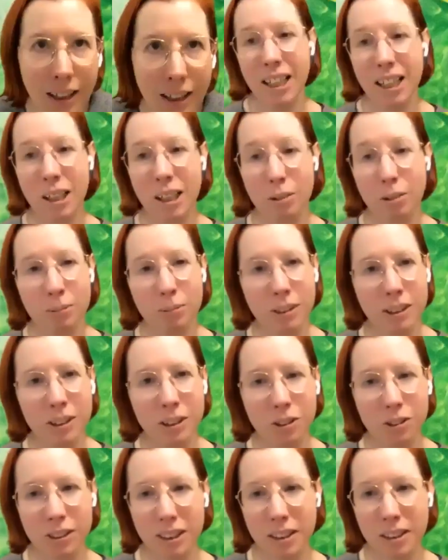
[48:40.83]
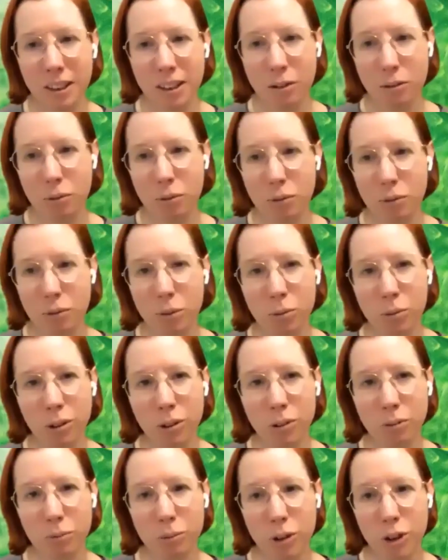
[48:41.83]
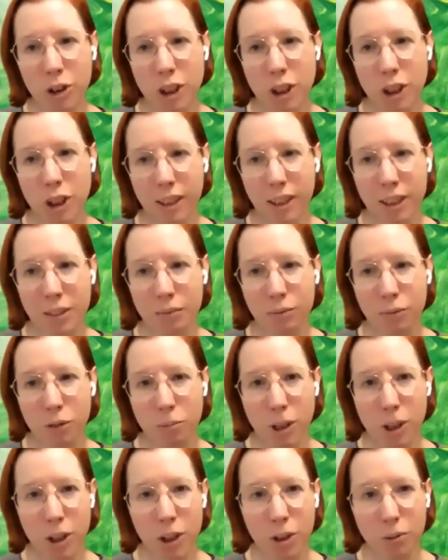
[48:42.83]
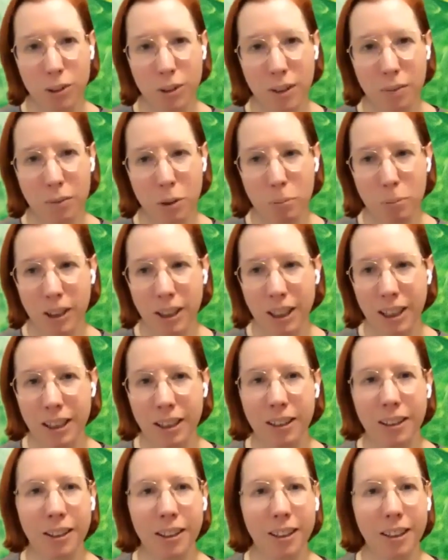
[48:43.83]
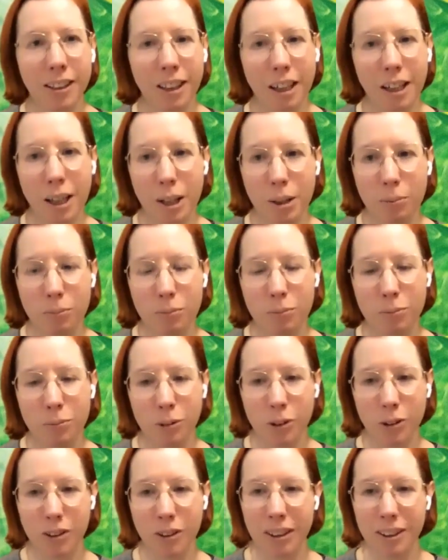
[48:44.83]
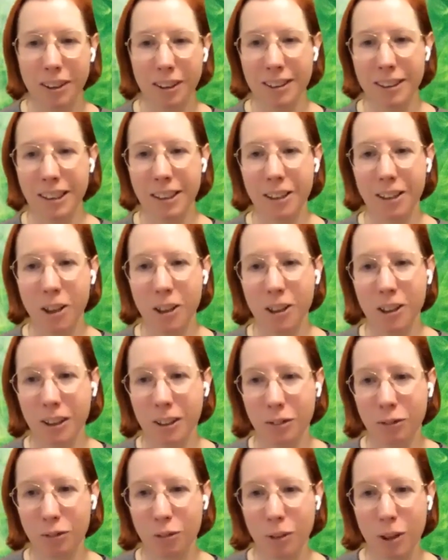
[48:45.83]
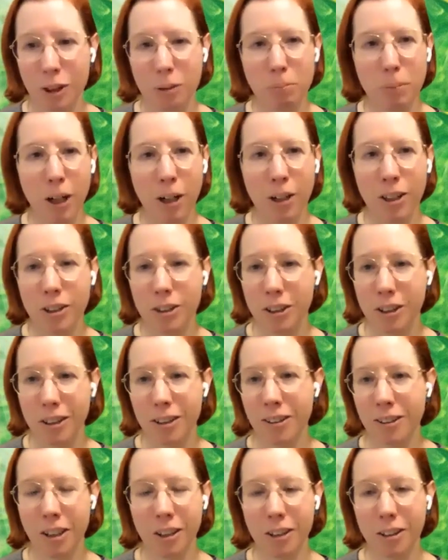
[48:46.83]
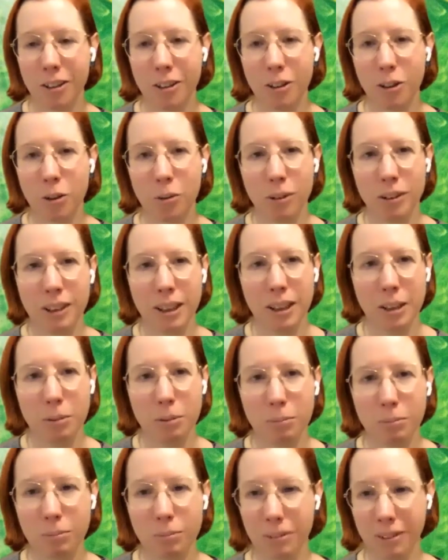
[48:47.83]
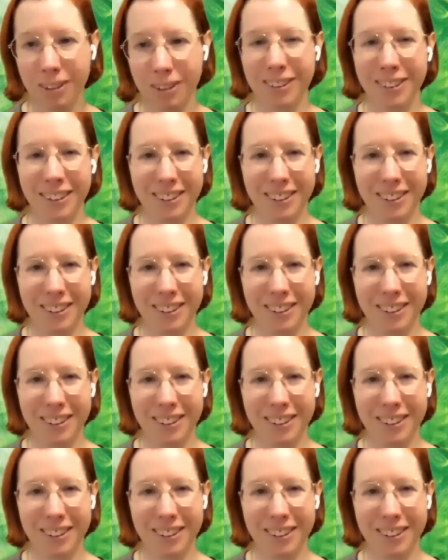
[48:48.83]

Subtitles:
Yeah, please do send that through, and we'll share that information with everybody. We'll get that contact information. Barry's not gonna know what to hit him.